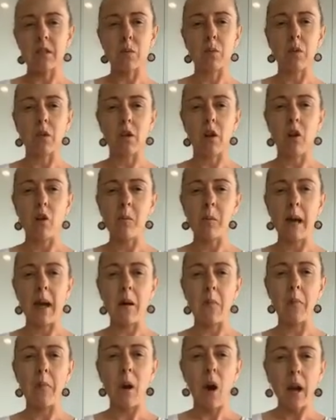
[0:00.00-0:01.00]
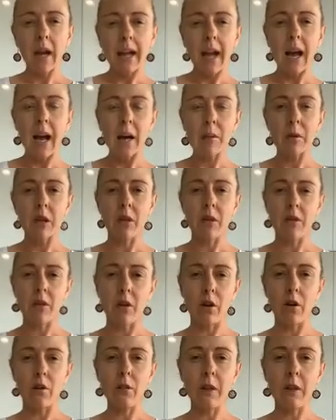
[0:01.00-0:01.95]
would know about bicarbonate though,